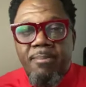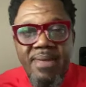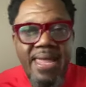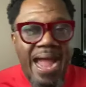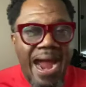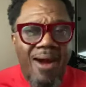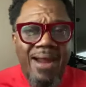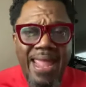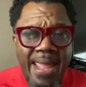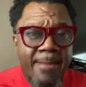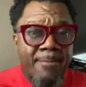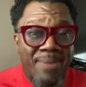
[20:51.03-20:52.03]
will be
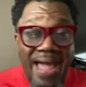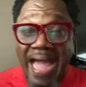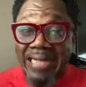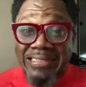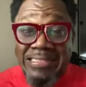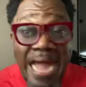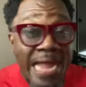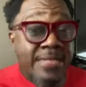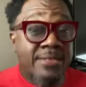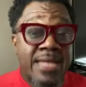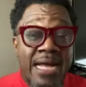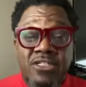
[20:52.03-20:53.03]
our impact
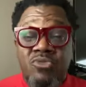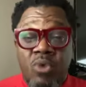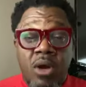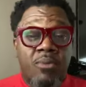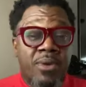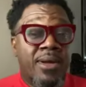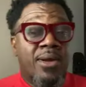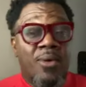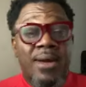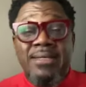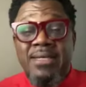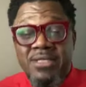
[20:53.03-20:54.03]
night. That's what we're
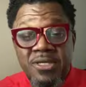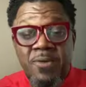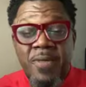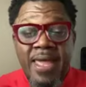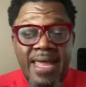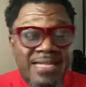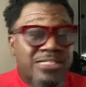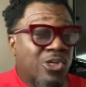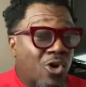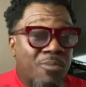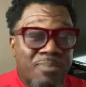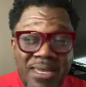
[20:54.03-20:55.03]
going to do.
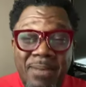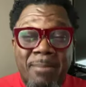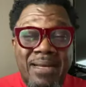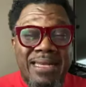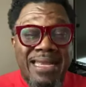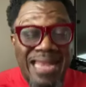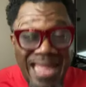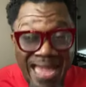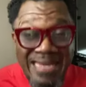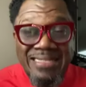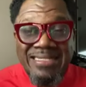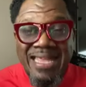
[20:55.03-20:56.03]
It's going to be
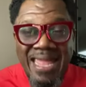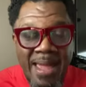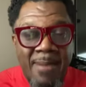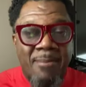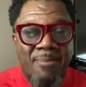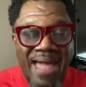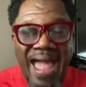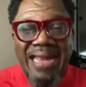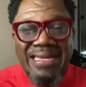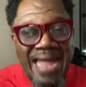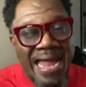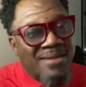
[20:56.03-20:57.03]
bananas
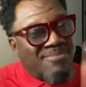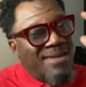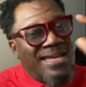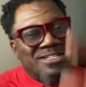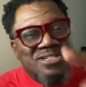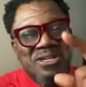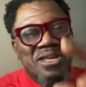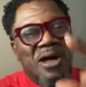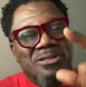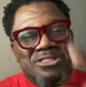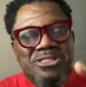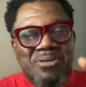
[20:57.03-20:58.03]
impact night. Make sure
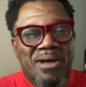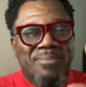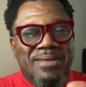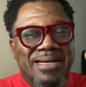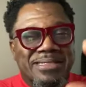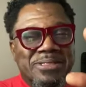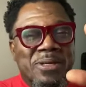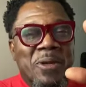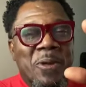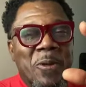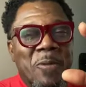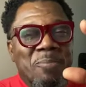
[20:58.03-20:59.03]
y'all show up because
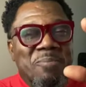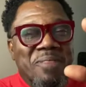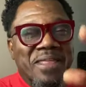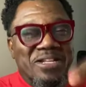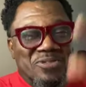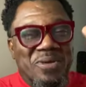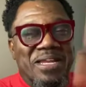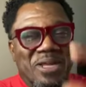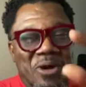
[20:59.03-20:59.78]
it's